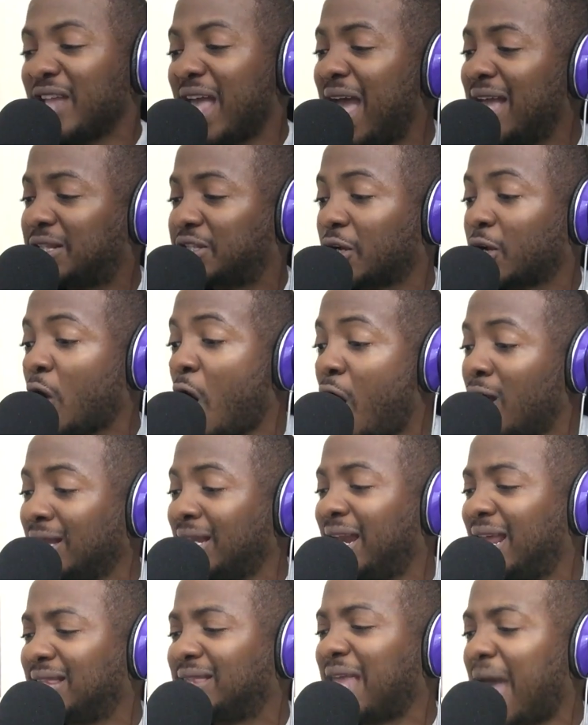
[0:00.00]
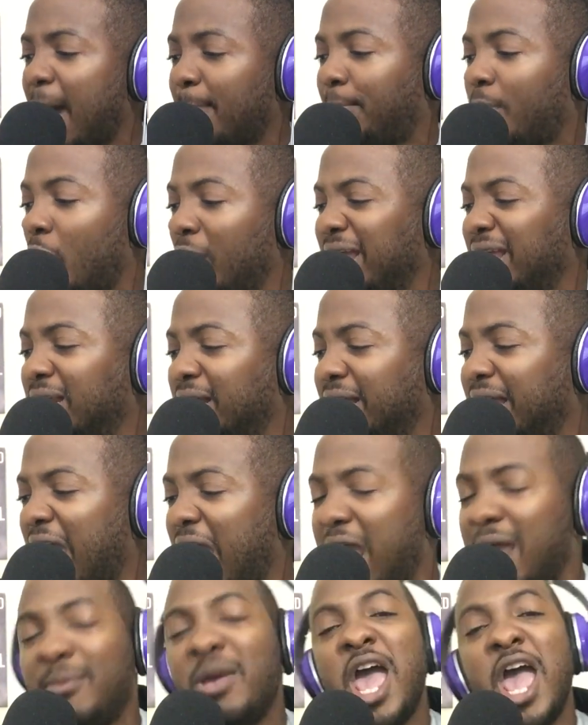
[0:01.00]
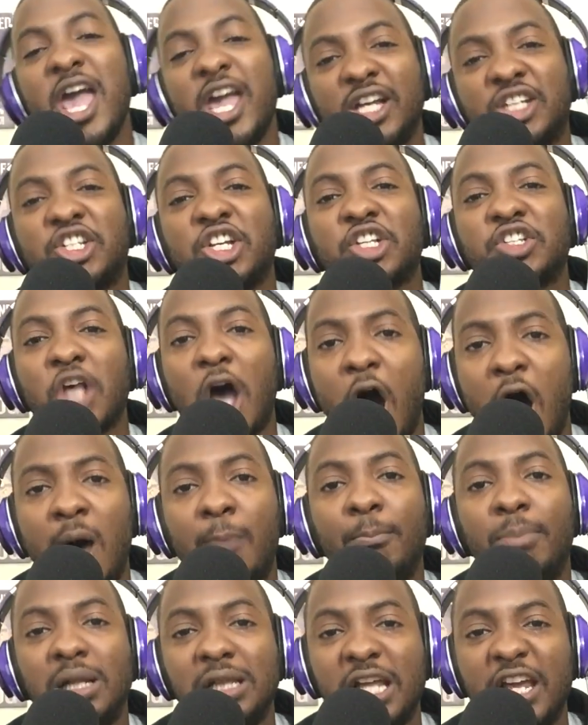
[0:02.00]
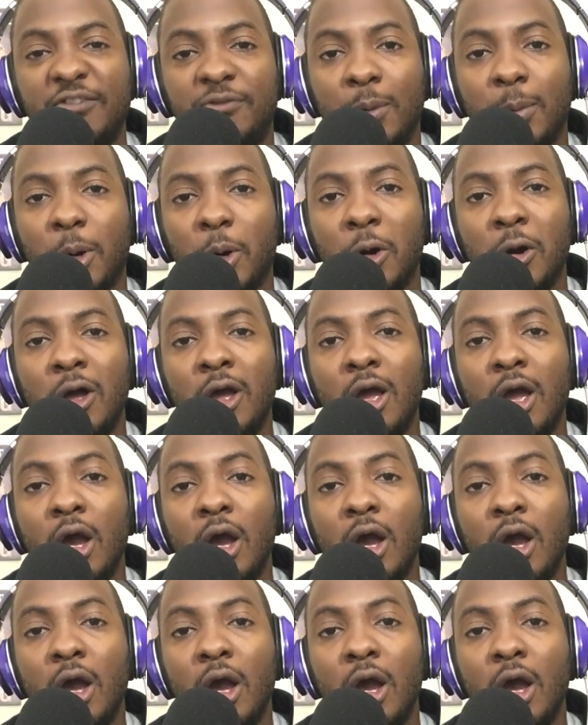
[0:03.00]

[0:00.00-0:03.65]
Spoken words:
And to call it at that point in the game is just unbelievable.